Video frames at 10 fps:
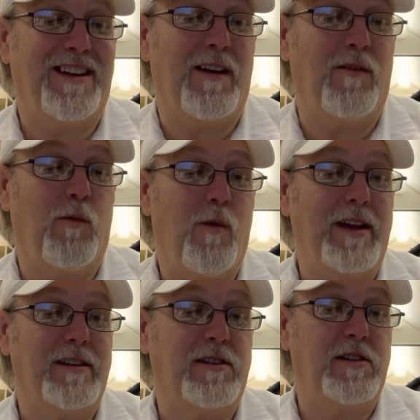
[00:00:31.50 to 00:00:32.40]
of
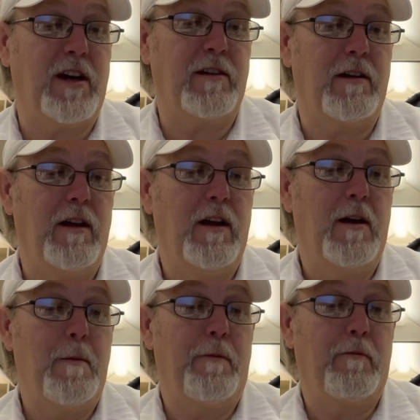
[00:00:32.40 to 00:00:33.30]
white cheddar
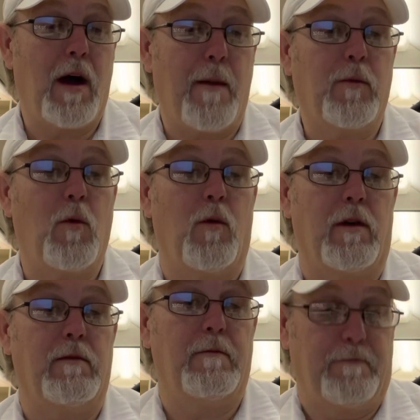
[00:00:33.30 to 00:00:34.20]

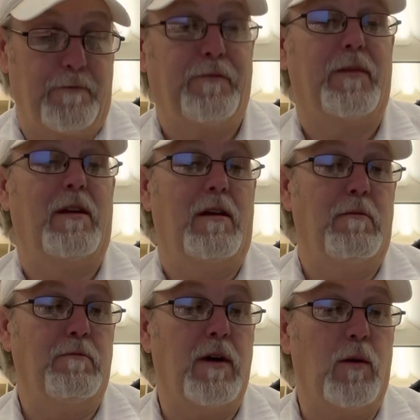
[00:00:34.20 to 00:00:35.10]
popcorn,
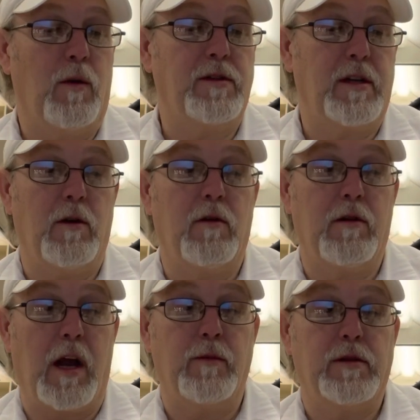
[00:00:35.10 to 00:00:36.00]
but with zero
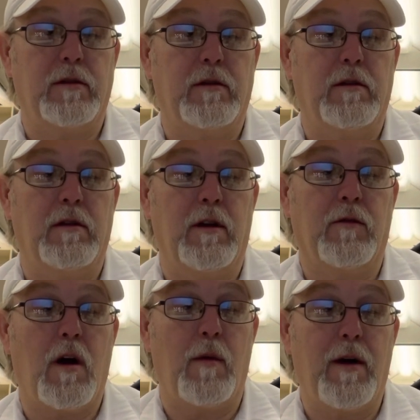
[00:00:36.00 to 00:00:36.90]
grams of
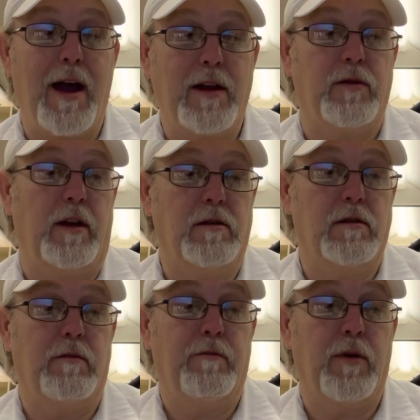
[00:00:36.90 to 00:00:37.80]
carbohydrates
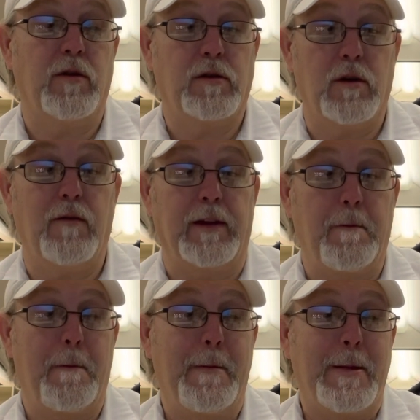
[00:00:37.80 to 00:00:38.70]
per serving.
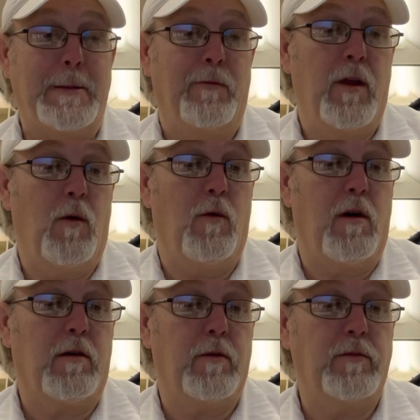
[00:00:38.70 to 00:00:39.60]

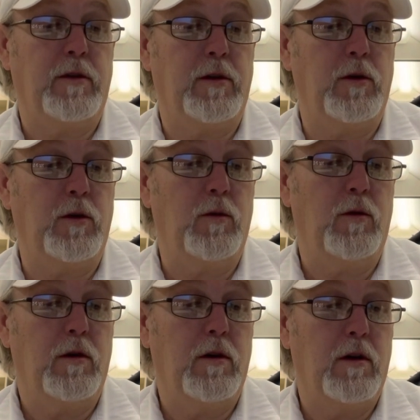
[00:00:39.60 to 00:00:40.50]
Welcome to
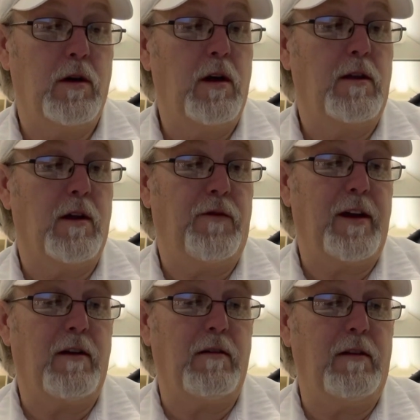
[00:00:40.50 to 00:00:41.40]
the
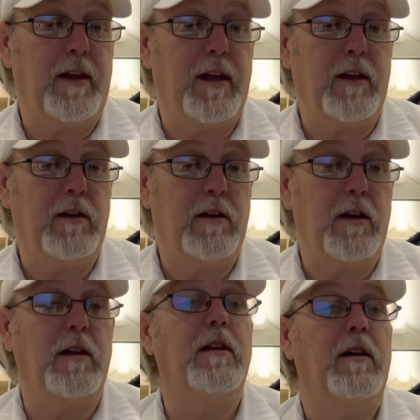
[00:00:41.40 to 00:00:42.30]
finger licking
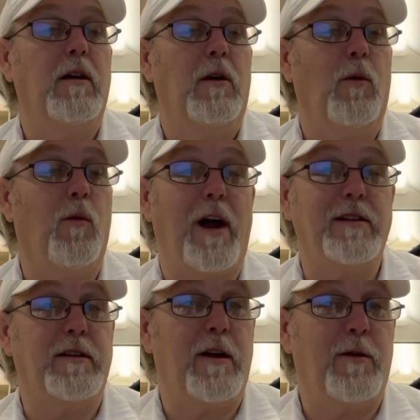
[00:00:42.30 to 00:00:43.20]
good white
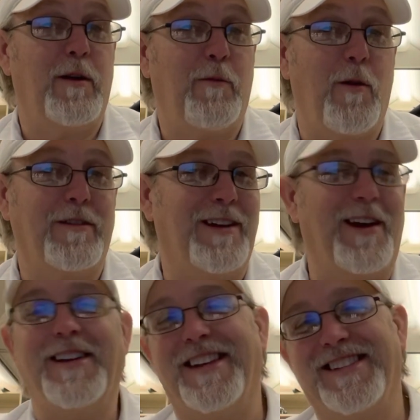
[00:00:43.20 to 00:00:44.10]
cheddar pork. No,
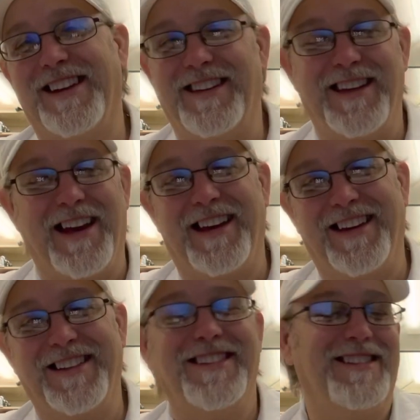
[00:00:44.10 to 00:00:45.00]
doesn't say that.
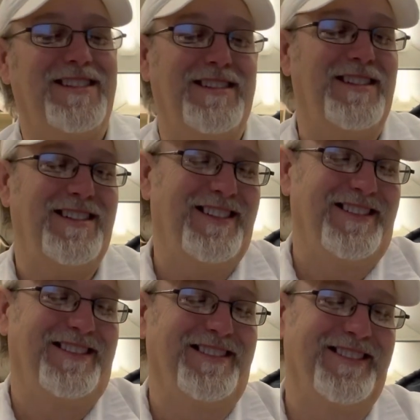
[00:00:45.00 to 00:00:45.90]

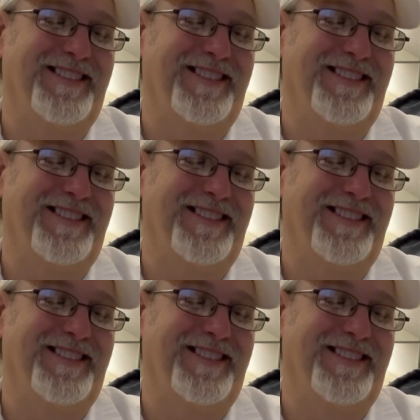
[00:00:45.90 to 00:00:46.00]
Just...